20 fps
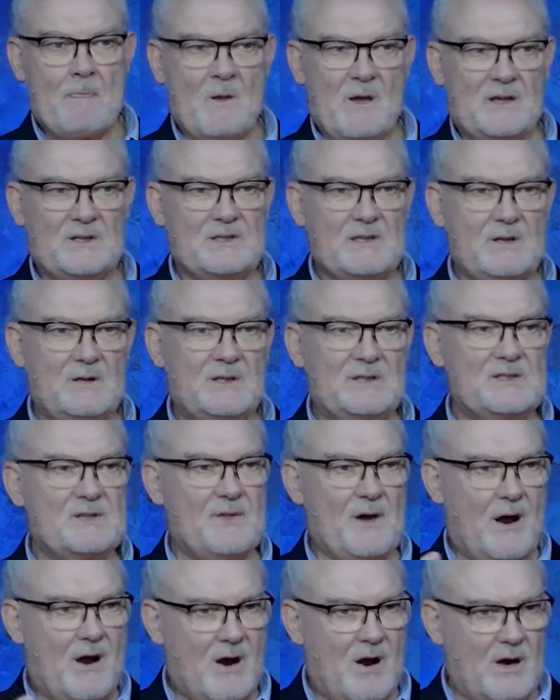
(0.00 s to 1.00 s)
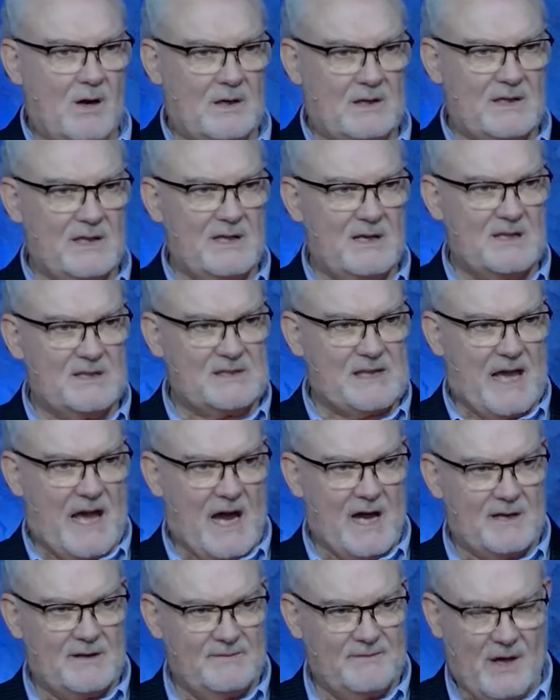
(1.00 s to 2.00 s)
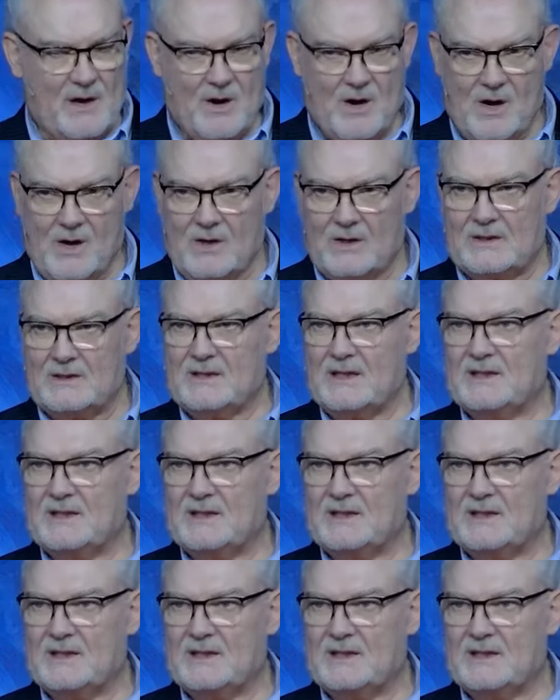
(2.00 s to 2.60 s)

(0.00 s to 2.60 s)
And so it's the heart, it is out of the heart